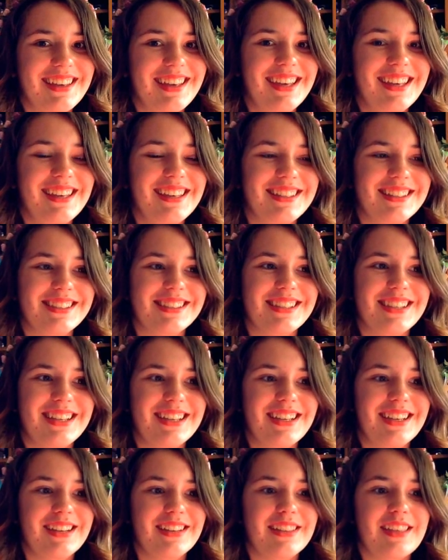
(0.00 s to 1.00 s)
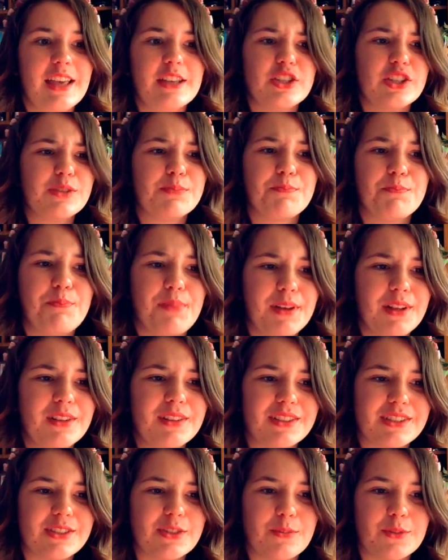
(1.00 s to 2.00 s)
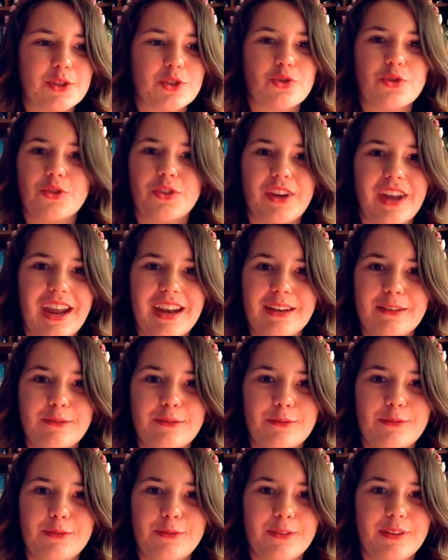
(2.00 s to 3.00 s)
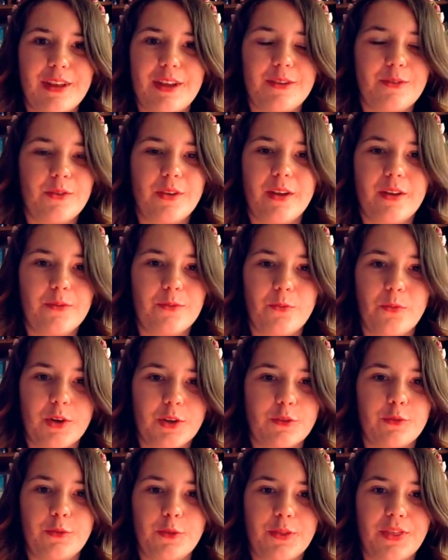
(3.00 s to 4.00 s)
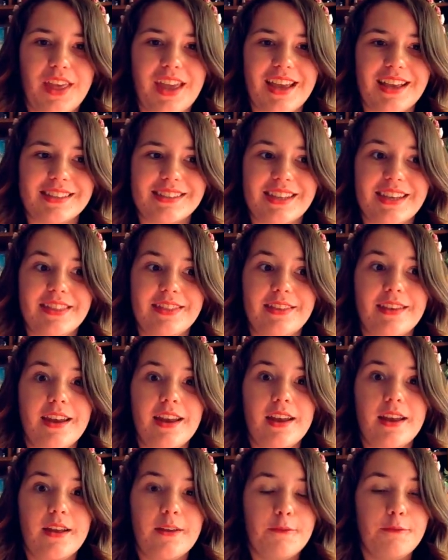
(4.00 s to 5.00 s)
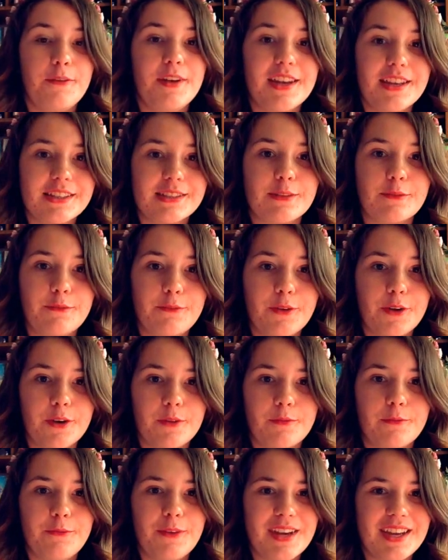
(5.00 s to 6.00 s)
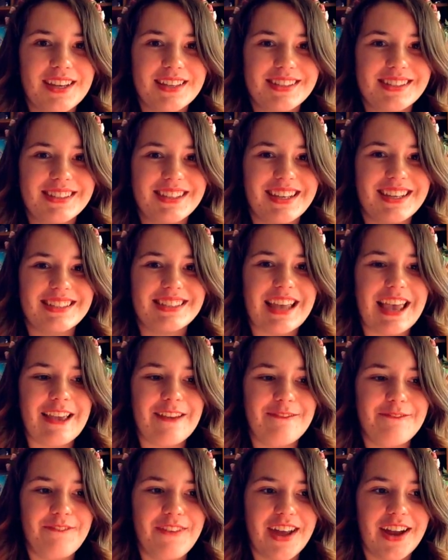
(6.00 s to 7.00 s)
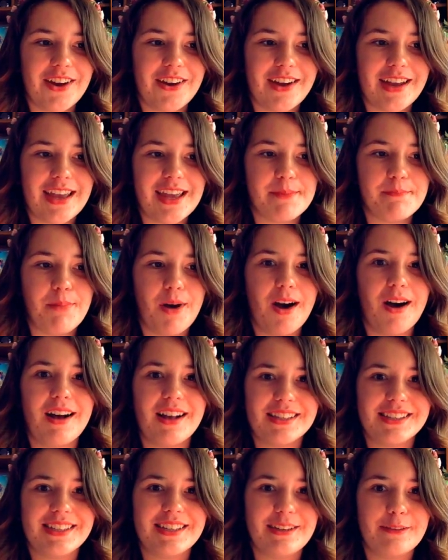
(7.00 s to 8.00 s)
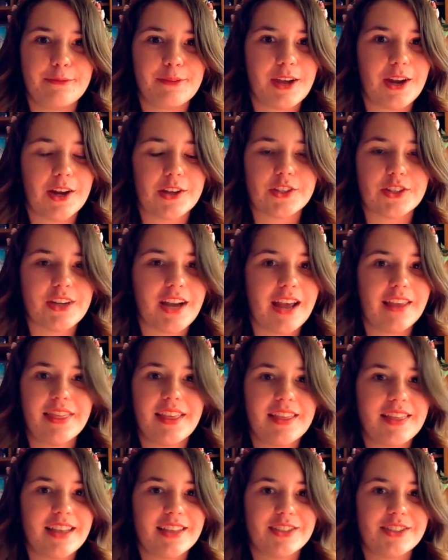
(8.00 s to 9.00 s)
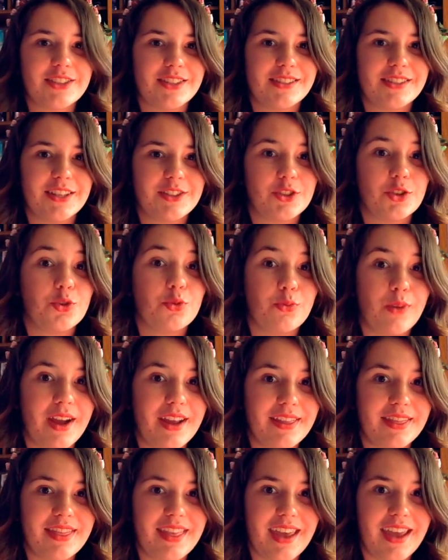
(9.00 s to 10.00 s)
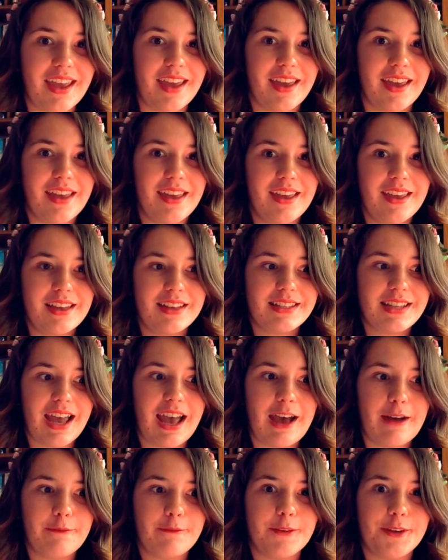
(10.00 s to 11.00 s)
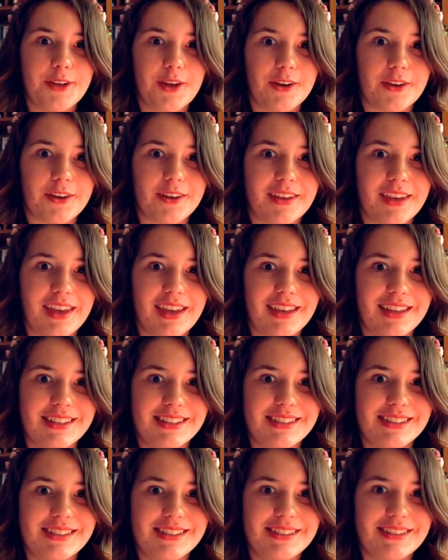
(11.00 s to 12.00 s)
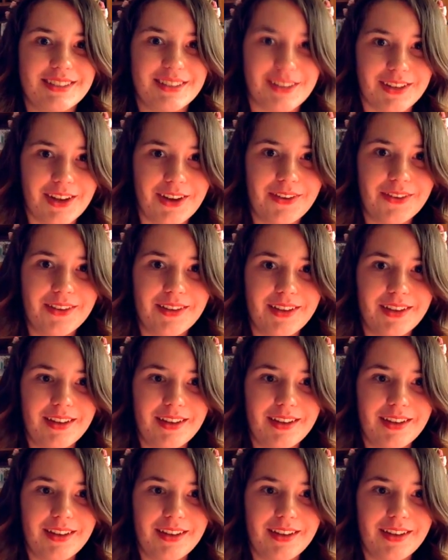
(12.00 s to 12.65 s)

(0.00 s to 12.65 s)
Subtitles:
Because they just build so much creative and wonderful things. And Phineas and Ferb, Phineas is a very positive character. And I think that's just such a great thing to have for younger kids. You know?